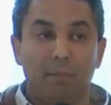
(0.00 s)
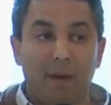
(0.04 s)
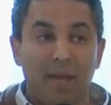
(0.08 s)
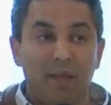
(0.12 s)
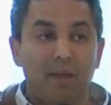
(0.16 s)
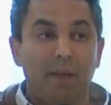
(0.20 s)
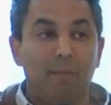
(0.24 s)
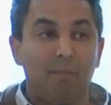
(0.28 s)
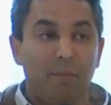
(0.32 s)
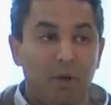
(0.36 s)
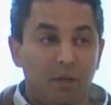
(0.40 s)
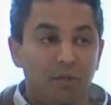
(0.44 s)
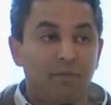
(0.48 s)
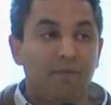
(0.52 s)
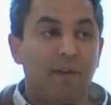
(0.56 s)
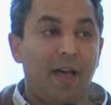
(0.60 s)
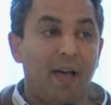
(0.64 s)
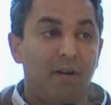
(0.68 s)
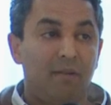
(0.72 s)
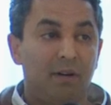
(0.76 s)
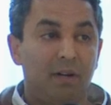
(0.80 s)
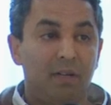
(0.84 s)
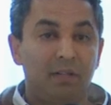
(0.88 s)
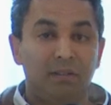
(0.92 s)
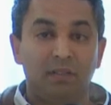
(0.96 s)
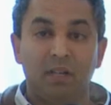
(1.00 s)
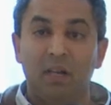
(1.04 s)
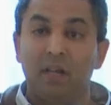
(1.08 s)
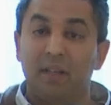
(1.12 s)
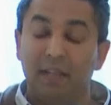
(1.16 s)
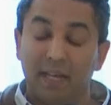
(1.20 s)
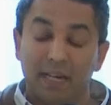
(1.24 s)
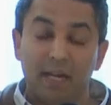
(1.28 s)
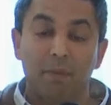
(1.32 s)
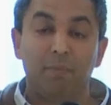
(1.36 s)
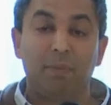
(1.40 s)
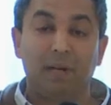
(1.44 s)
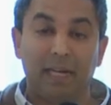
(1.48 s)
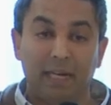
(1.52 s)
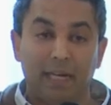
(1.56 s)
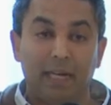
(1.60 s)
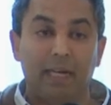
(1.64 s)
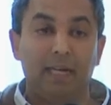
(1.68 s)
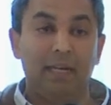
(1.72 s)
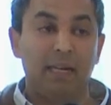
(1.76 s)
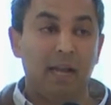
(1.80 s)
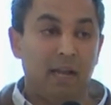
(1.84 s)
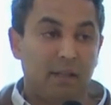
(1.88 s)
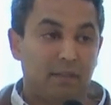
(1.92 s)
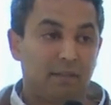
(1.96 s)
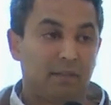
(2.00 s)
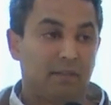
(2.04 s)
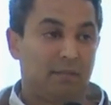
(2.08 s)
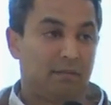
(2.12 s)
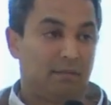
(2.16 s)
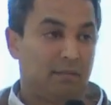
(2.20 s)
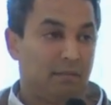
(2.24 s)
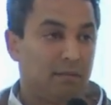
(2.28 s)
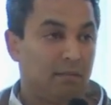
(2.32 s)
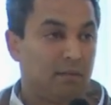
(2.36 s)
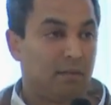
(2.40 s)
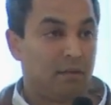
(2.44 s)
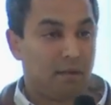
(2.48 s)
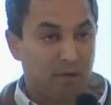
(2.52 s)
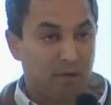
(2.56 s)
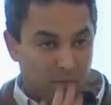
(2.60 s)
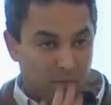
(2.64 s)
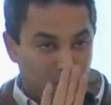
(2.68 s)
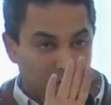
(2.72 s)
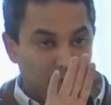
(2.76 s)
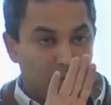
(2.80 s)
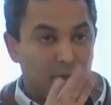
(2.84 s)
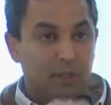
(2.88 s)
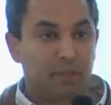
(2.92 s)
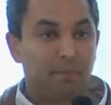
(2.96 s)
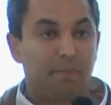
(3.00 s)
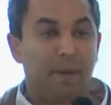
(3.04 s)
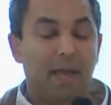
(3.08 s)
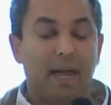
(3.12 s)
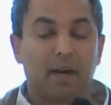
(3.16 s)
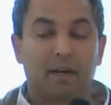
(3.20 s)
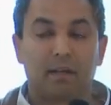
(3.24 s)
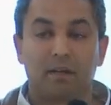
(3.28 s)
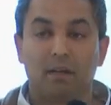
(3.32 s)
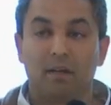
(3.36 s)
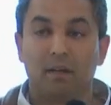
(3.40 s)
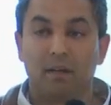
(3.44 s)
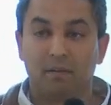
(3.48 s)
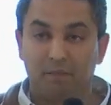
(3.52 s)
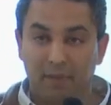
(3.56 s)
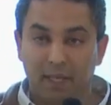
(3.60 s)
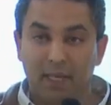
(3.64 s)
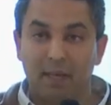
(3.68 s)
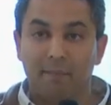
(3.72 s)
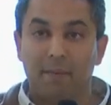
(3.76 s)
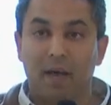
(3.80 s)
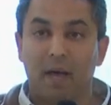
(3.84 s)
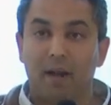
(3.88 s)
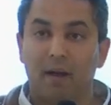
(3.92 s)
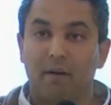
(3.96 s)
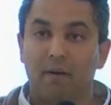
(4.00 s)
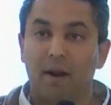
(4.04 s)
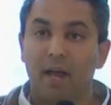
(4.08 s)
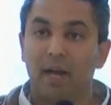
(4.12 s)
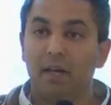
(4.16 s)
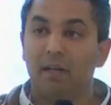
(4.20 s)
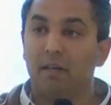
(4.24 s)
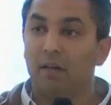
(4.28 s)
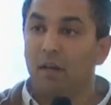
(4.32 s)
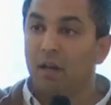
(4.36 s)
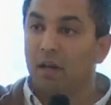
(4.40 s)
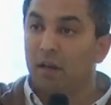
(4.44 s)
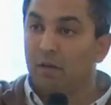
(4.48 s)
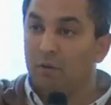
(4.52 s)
By the way, most founders, they're completely nuts, with respect. Think about it, right?